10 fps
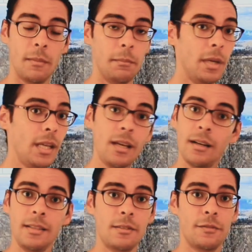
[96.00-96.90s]
Many
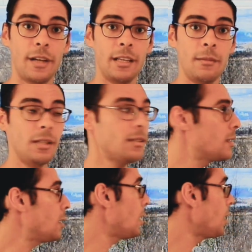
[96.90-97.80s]
kinds of animals
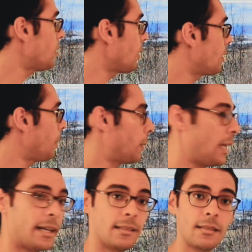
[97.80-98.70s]
need the
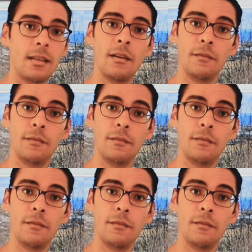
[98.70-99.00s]
plants,